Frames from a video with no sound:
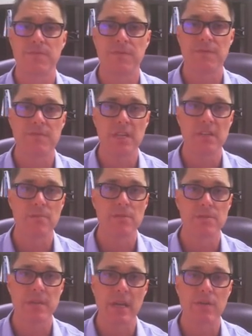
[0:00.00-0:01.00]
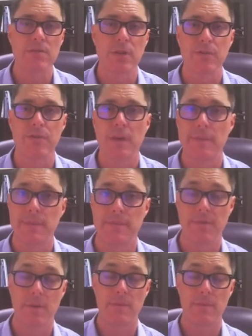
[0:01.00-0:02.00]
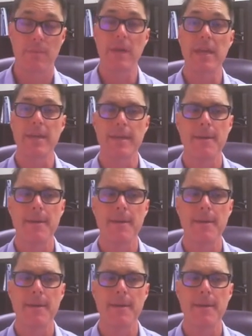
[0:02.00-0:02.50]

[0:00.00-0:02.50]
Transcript: 15% or so from the peak.